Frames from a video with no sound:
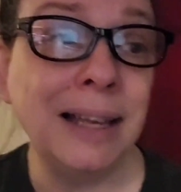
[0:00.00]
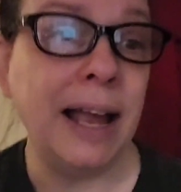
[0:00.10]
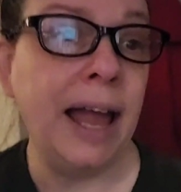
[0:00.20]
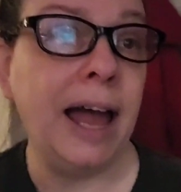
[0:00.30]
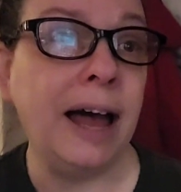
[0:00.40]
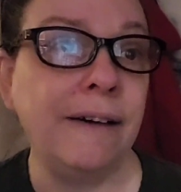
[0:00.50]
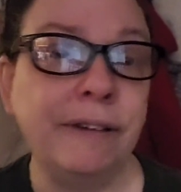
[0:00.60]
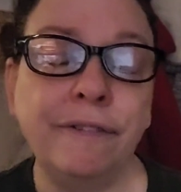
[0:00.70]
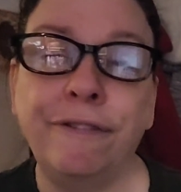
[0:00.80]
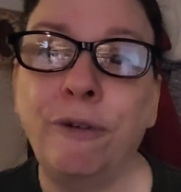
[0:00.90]
I
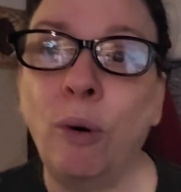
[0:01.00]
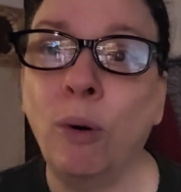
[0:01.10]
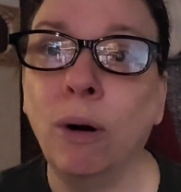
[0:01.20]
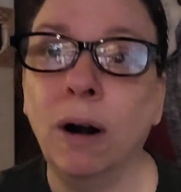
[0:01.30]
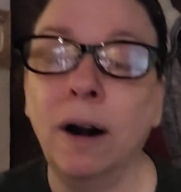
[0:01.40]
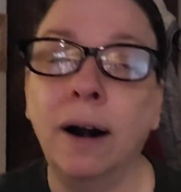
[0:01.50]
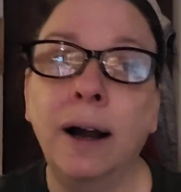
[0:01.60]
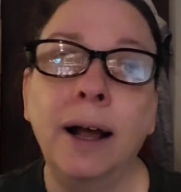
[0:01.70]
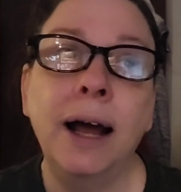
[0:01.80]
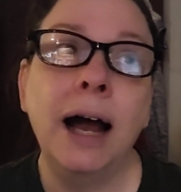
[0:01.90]
have for
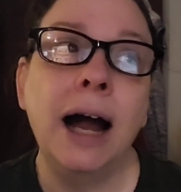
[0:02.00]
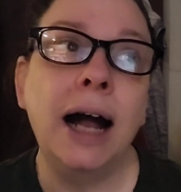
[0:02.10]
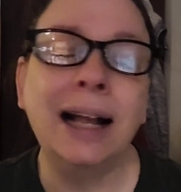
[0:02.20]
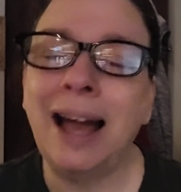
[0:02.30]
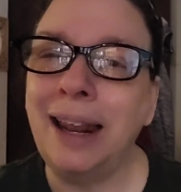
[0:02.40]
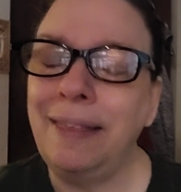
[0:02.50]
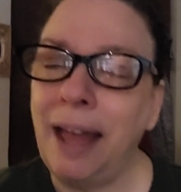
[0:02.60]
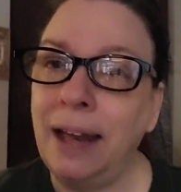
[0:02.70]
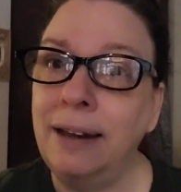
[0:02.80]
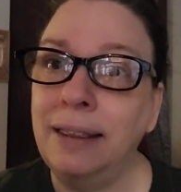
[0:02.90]
uh, kind of the
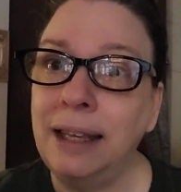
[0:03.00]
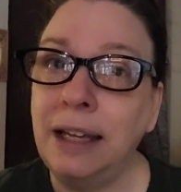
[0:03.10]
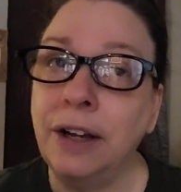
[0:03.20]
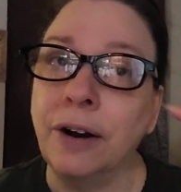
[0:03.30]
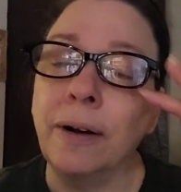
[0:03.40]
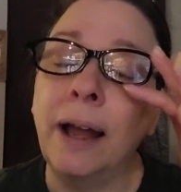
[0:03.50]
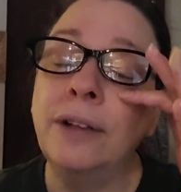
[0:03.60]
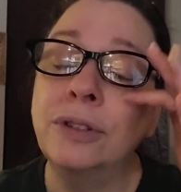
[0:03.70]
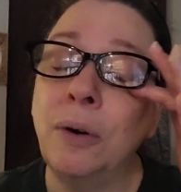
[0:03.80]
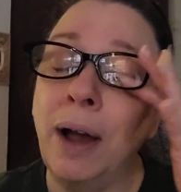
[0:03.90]
end of the year. And
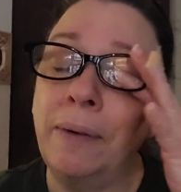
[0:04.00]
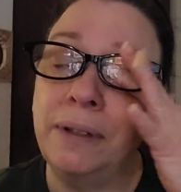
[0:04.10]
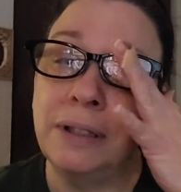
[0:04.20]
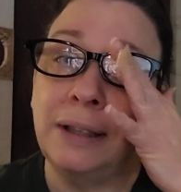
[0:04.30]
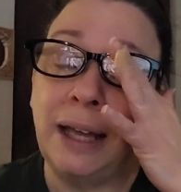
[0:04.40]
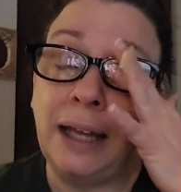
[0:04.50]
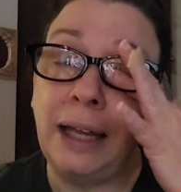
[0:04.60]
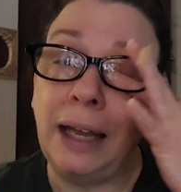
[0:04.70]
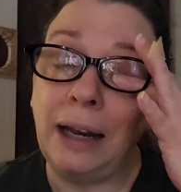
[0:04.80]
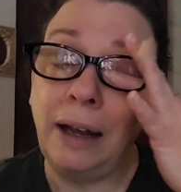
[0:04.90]
so I was
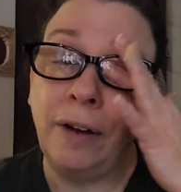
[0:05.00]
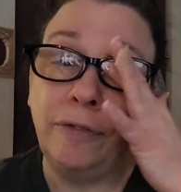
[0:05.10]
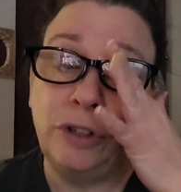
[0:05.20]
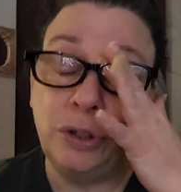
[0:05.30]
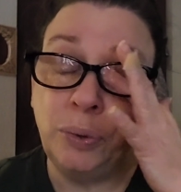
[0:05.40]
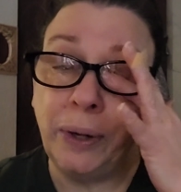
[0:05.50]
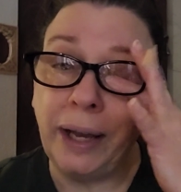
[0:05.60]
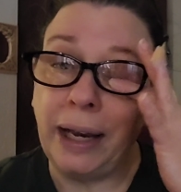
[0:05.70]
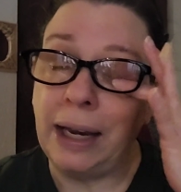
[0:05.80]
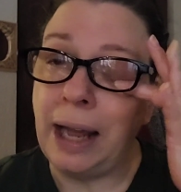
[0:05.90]
thinking of
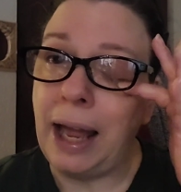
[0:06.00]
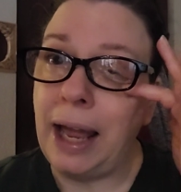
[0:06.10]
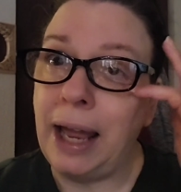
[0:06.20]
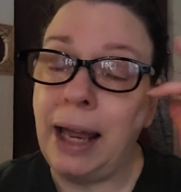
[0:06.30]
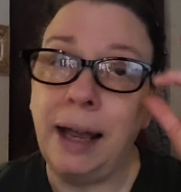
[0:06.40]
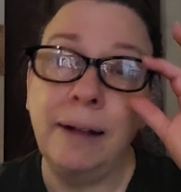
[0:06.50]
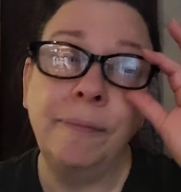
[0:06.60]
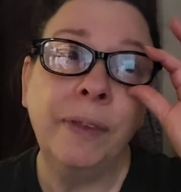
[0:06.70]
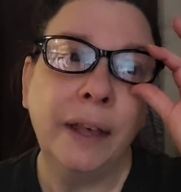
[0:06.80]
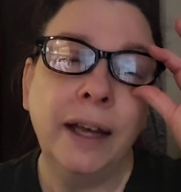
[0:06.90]
doing a
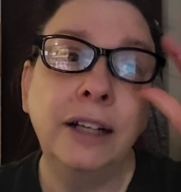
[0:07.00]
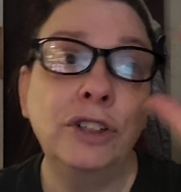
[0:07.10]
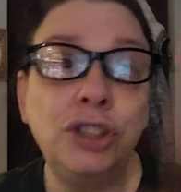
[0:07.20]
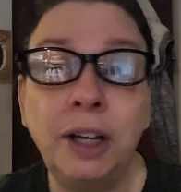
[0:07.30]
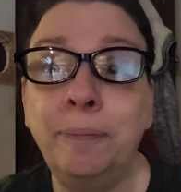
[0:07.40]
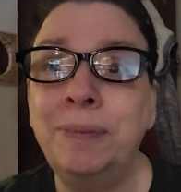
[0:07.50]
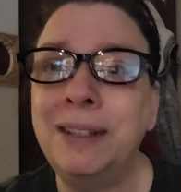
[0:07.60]
chipped